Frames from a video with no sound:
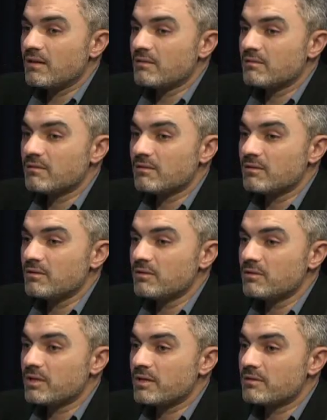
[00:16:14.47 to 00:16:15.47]
and
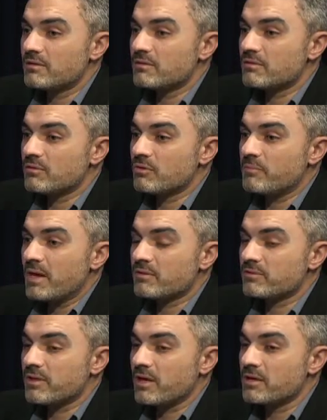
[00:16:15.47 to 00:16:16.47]
you can look back
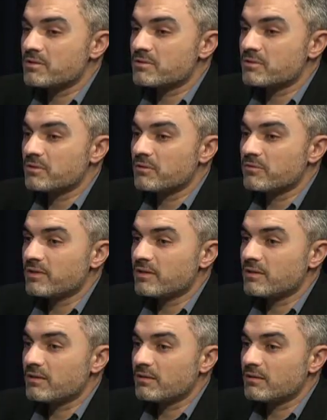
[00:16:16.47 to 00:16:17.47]
to the history of
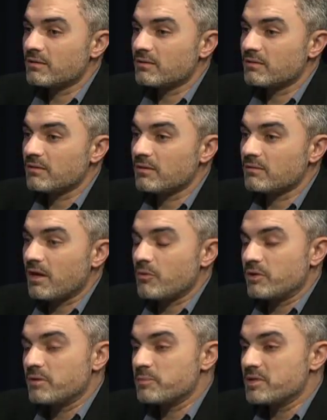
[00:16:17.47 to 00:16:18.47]
the, I
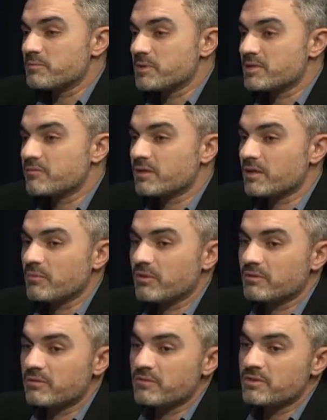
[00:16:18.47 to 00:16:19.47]
want to be specific about
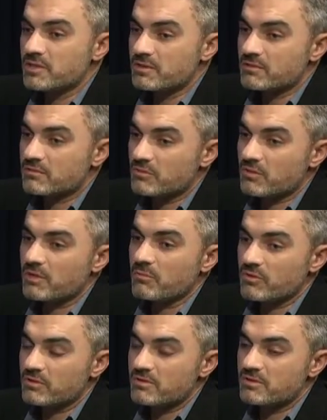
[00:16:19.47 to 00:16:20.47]
the refugees, talking
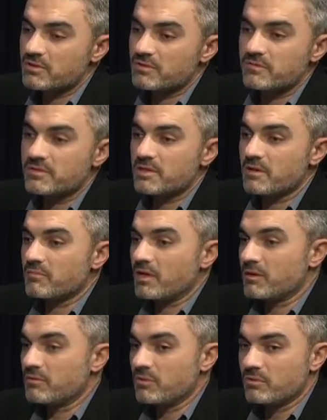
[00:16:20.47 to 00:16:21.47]
about the Syrian refugees.
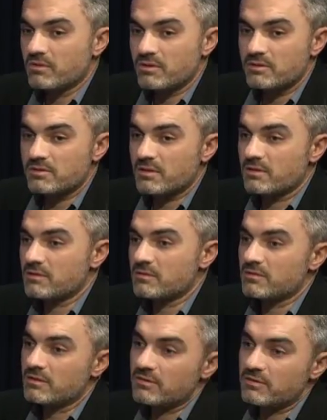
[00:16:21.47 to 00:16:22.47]
I know there's
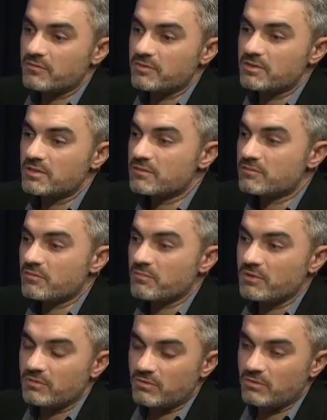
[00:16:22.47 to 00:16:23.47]
other refugees from
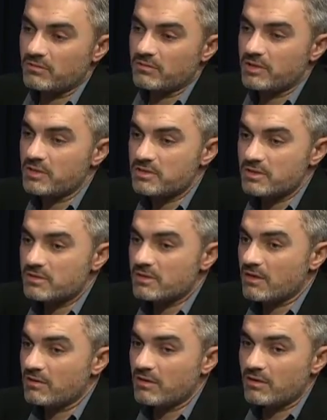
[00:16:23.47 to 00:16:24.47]
all nations,
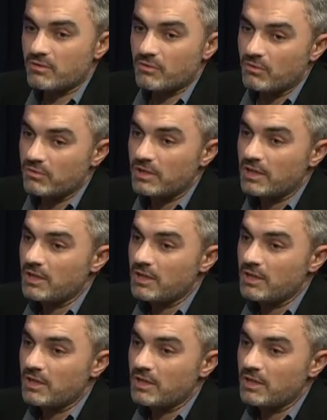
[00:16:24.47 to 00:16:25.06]
and they are all,